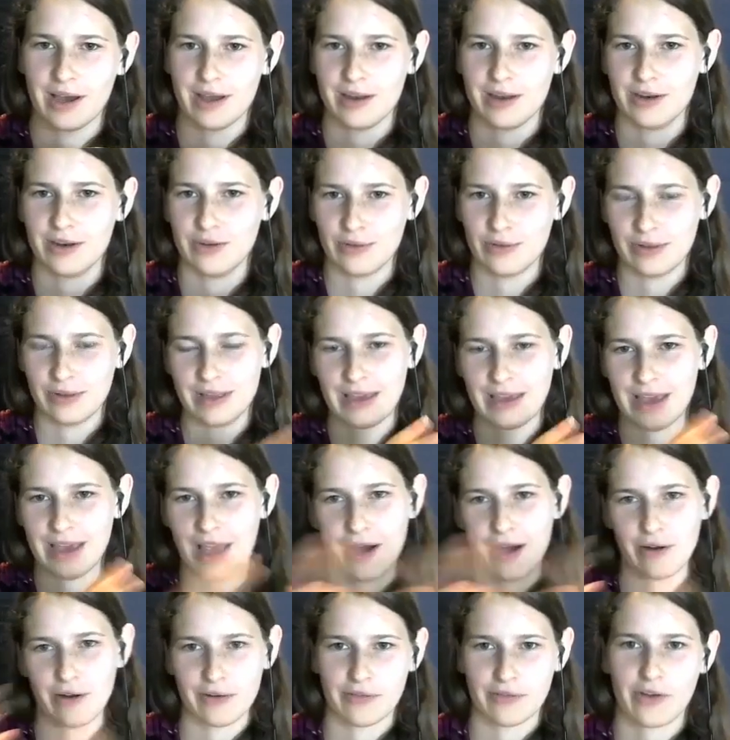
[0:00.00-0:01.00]
newly
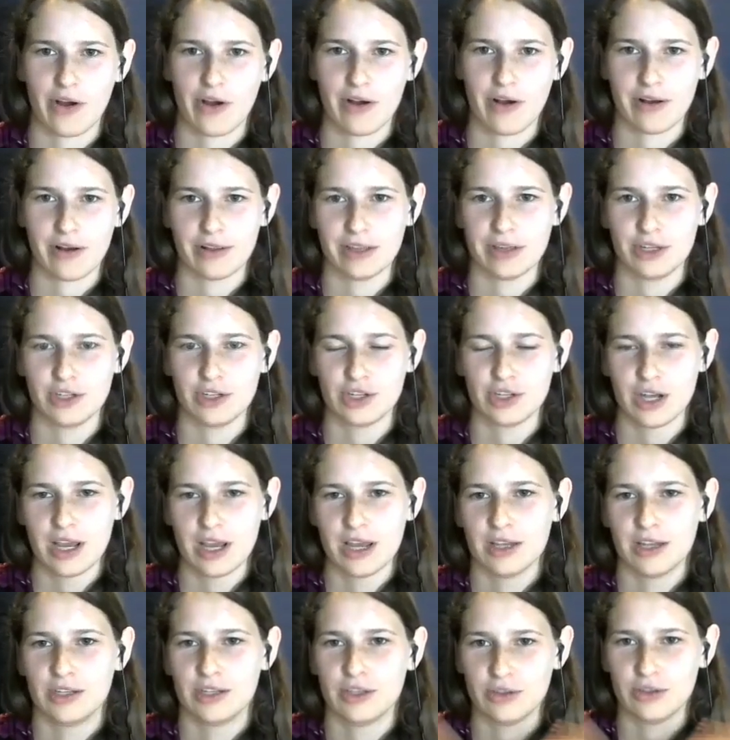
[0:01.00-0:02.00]
out of college
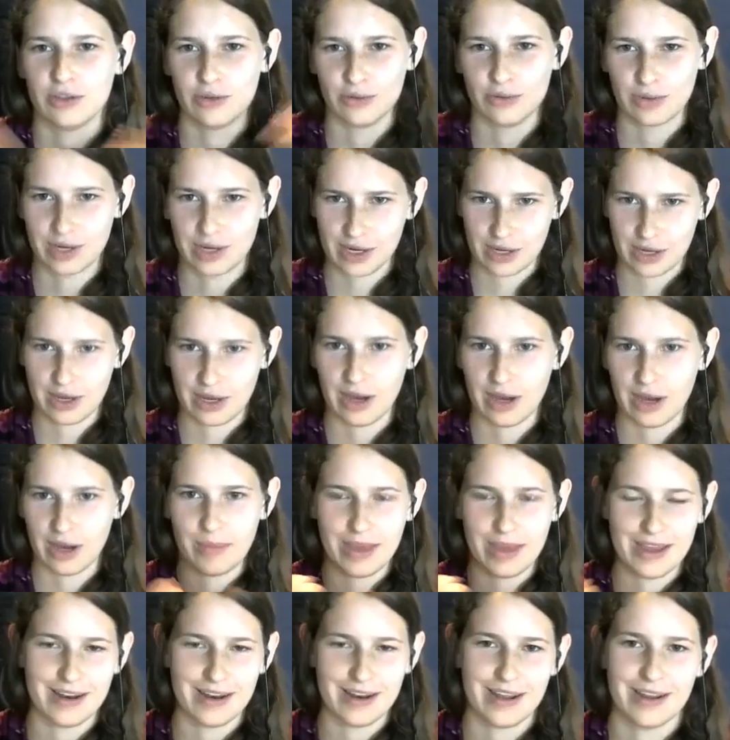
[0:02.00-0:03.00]
to come
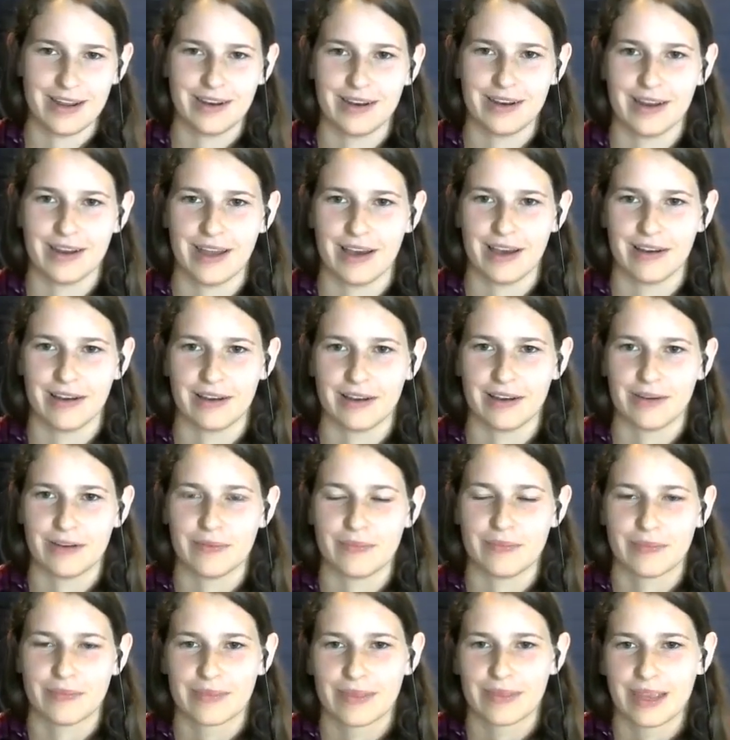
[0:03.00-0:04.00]
in and
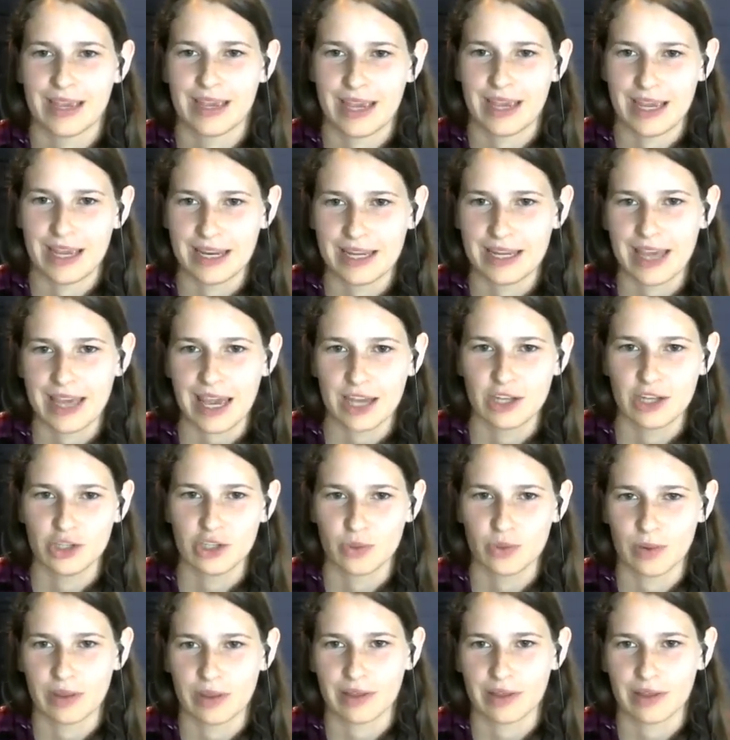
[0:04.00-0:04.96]
engage with